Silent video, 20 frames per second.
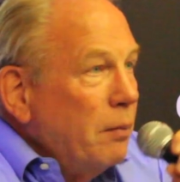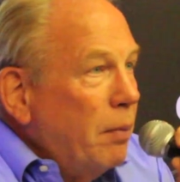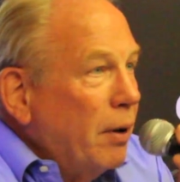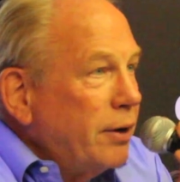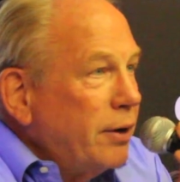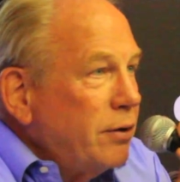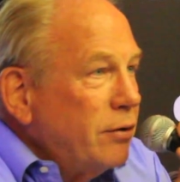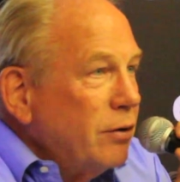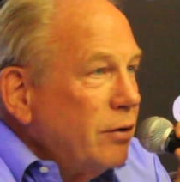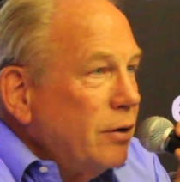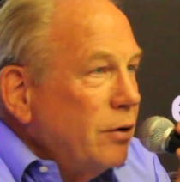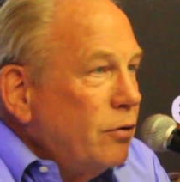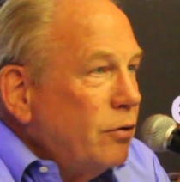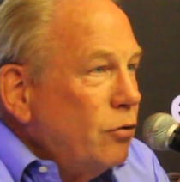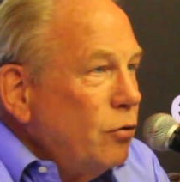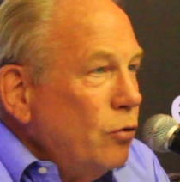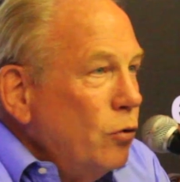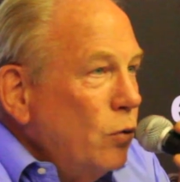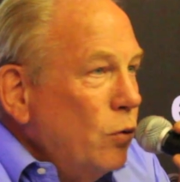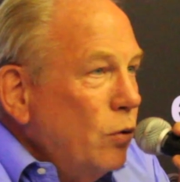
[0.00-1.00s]
But
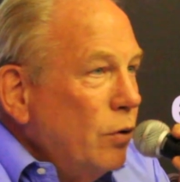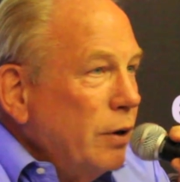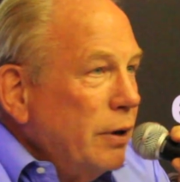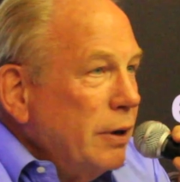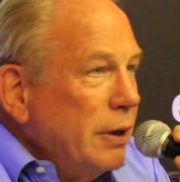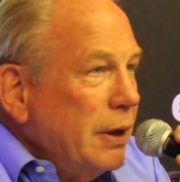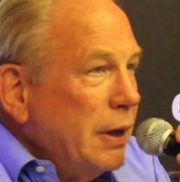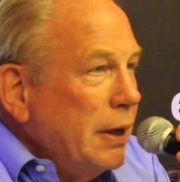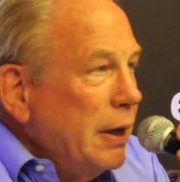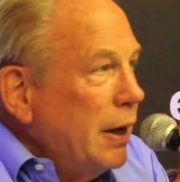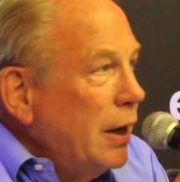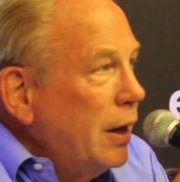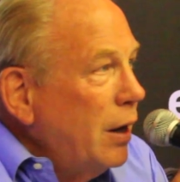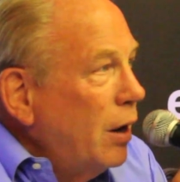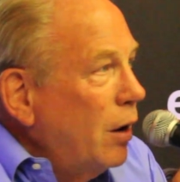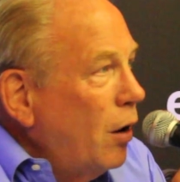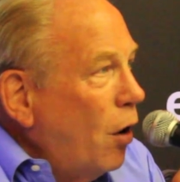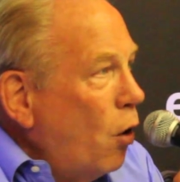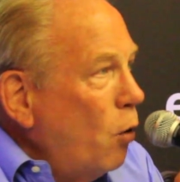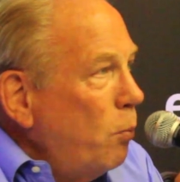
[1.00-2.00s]
to
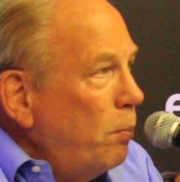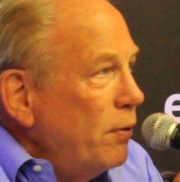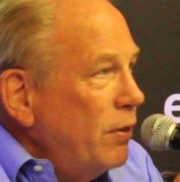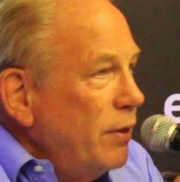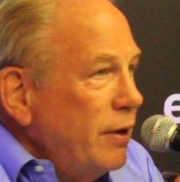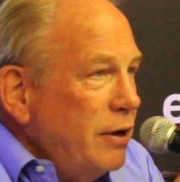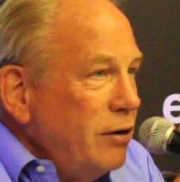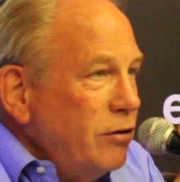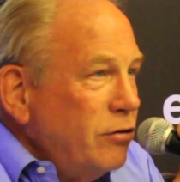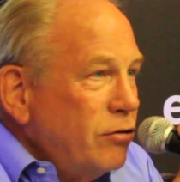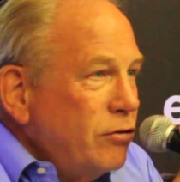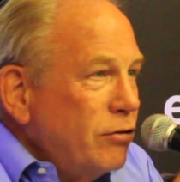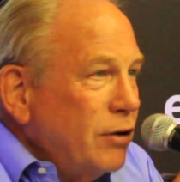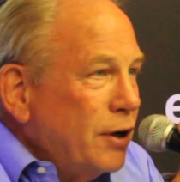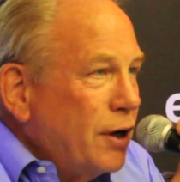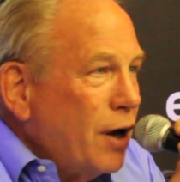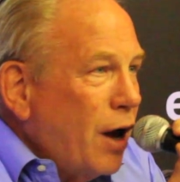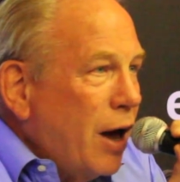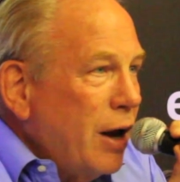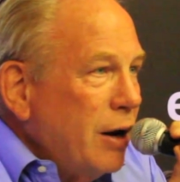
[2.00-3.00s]
open
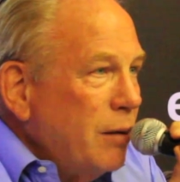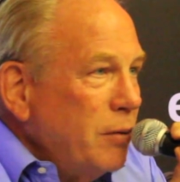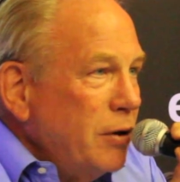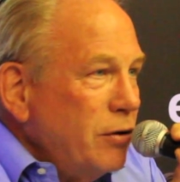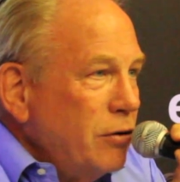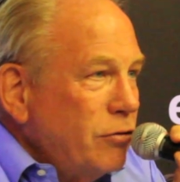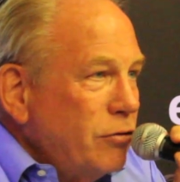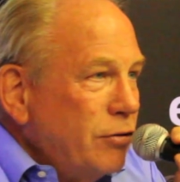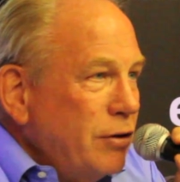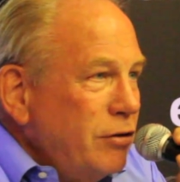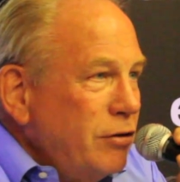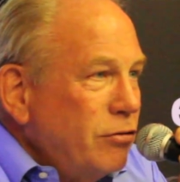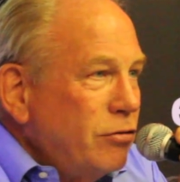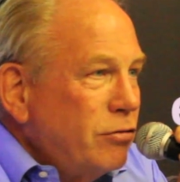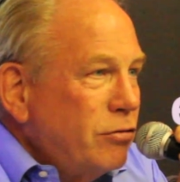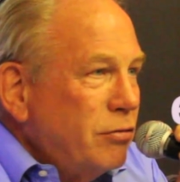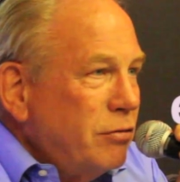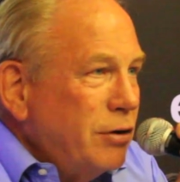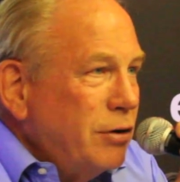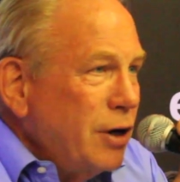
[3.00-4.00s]
these economies,
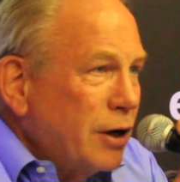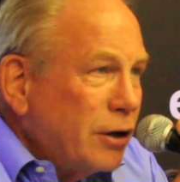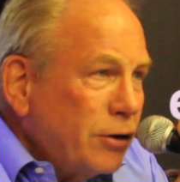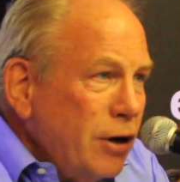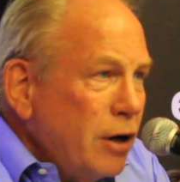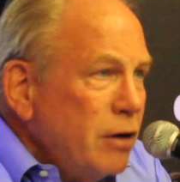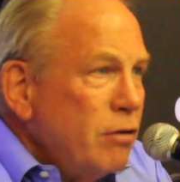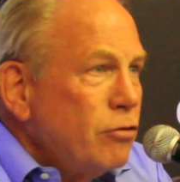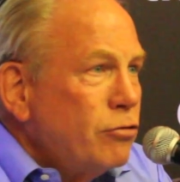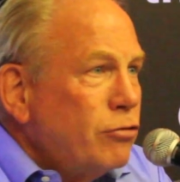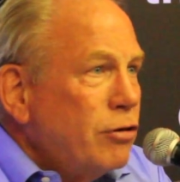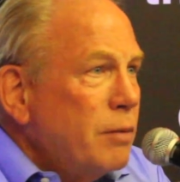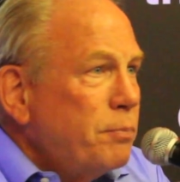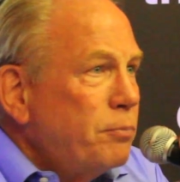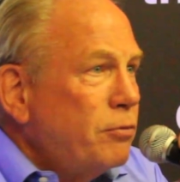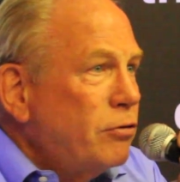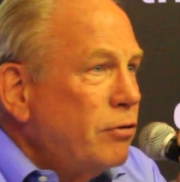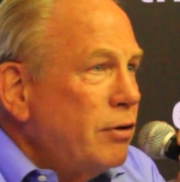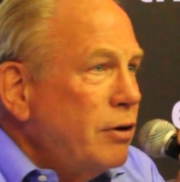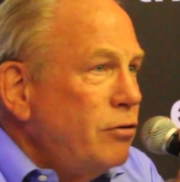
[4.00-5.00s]
these
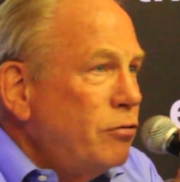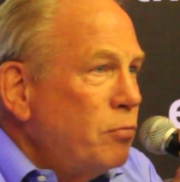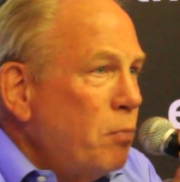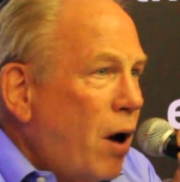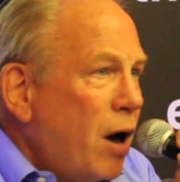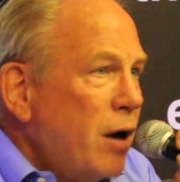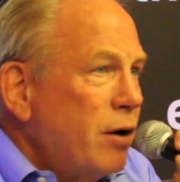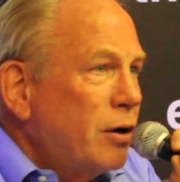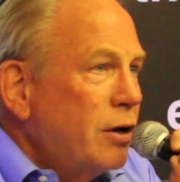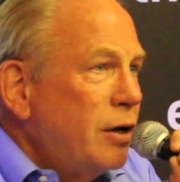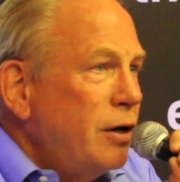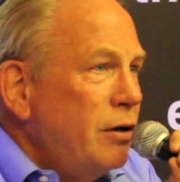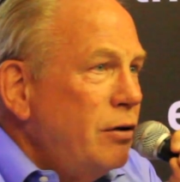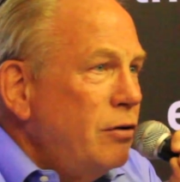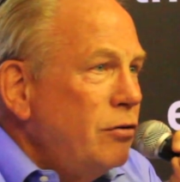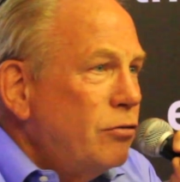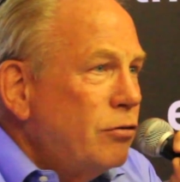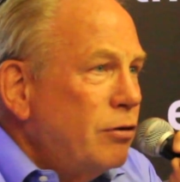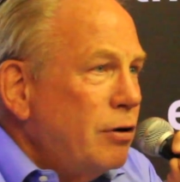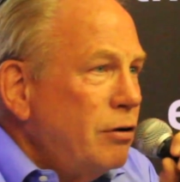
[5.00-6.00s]
dictatorships, these
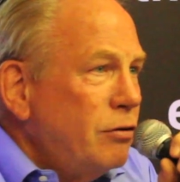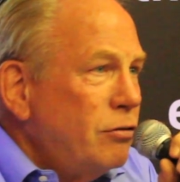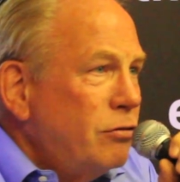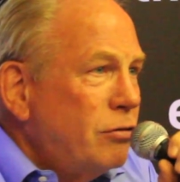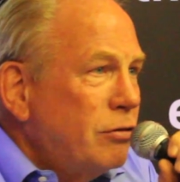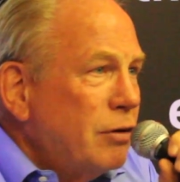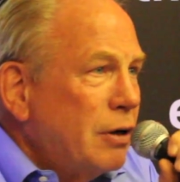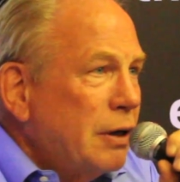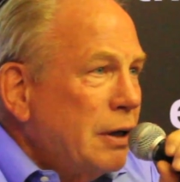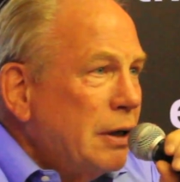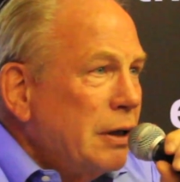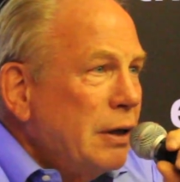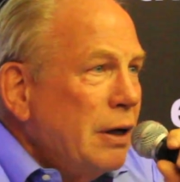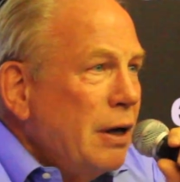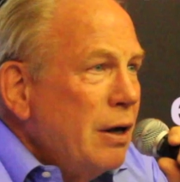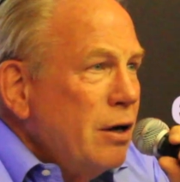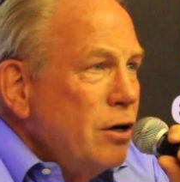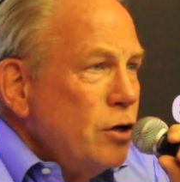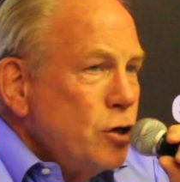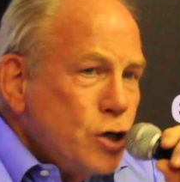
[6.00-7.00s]
monarchies, these
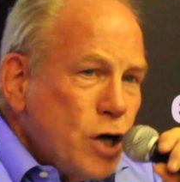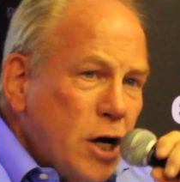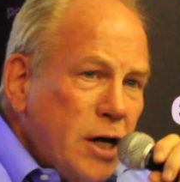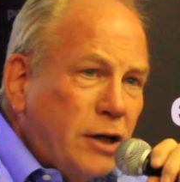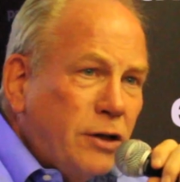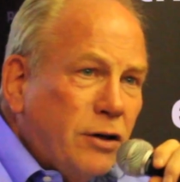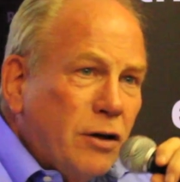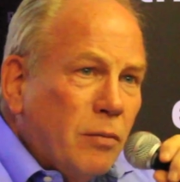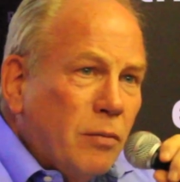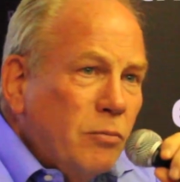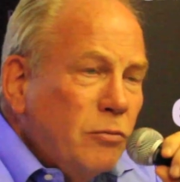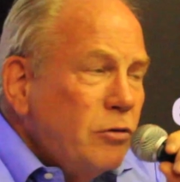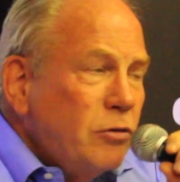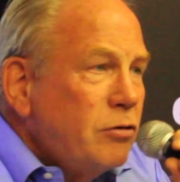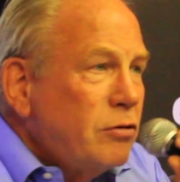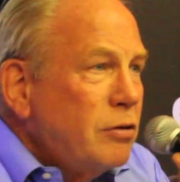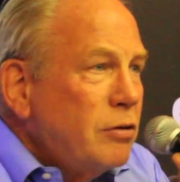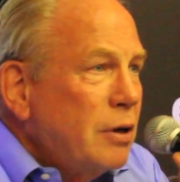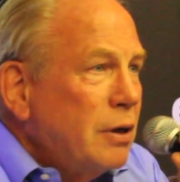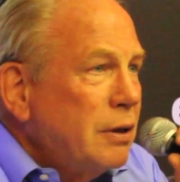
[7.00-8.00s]

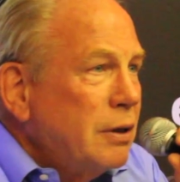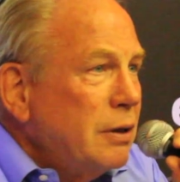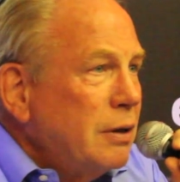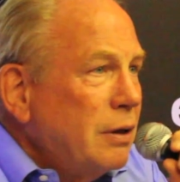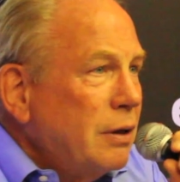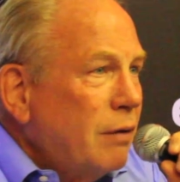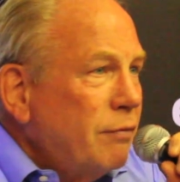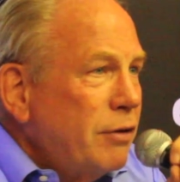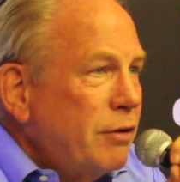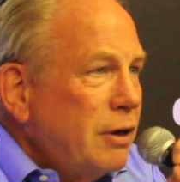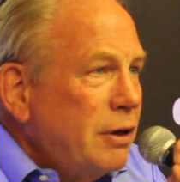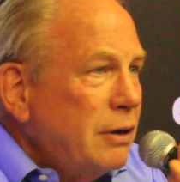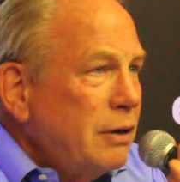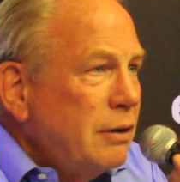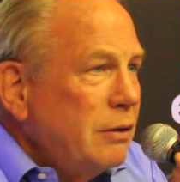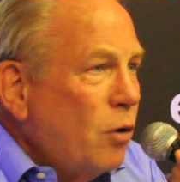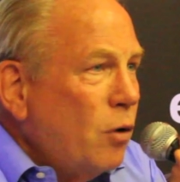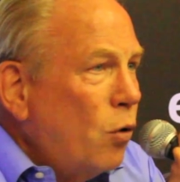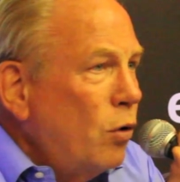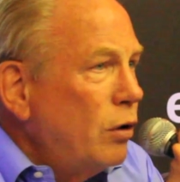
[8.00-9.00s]
sheikdoms of
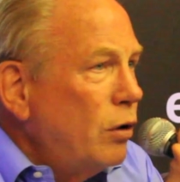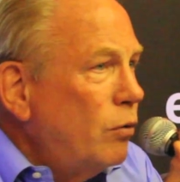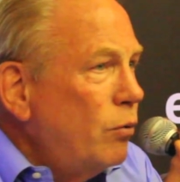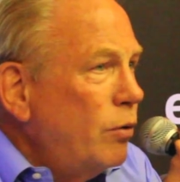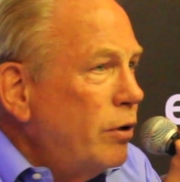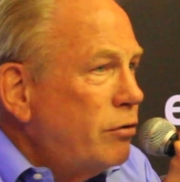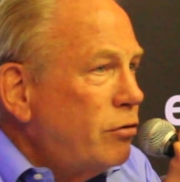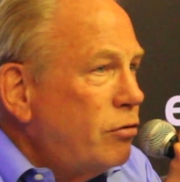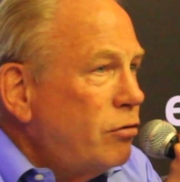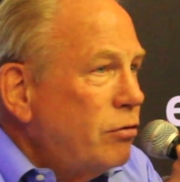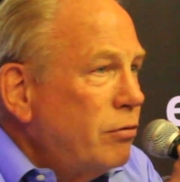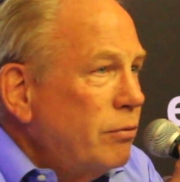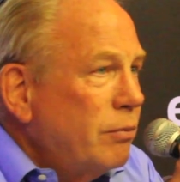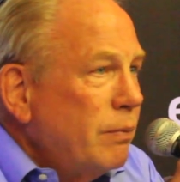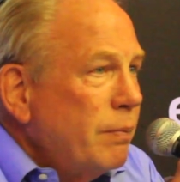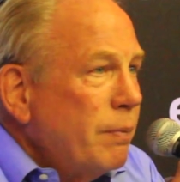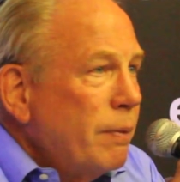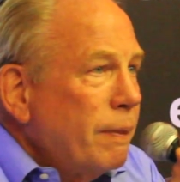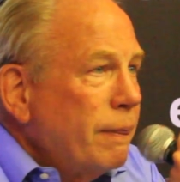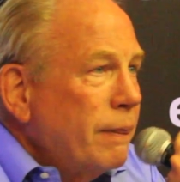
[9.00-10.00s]
the oil-rich
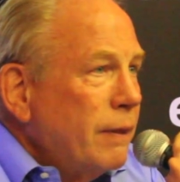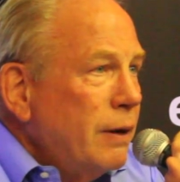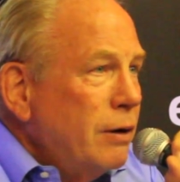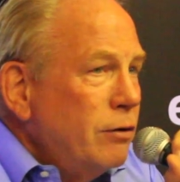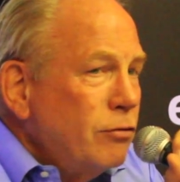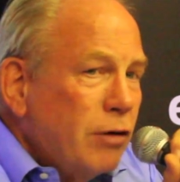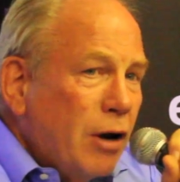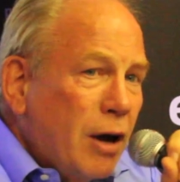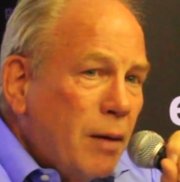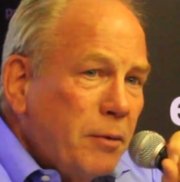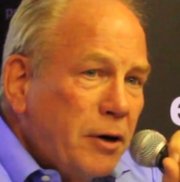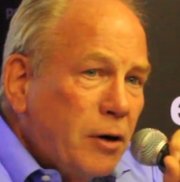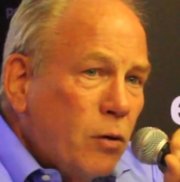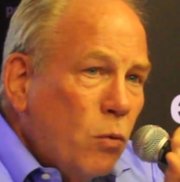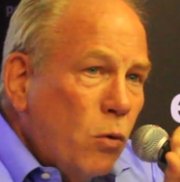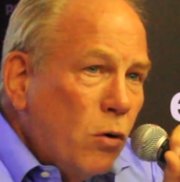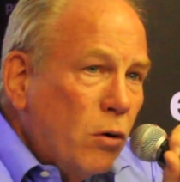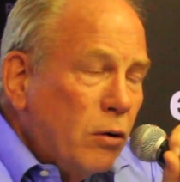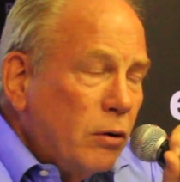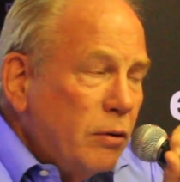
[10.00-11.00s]

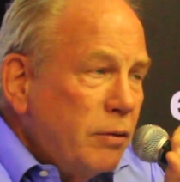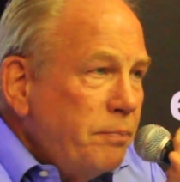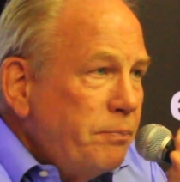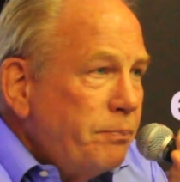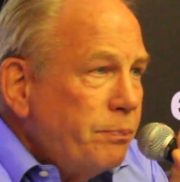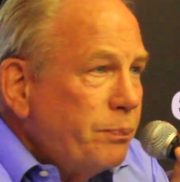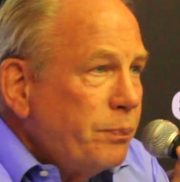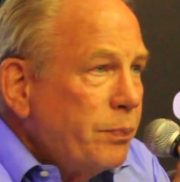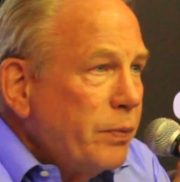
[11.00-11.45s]
Islamic world,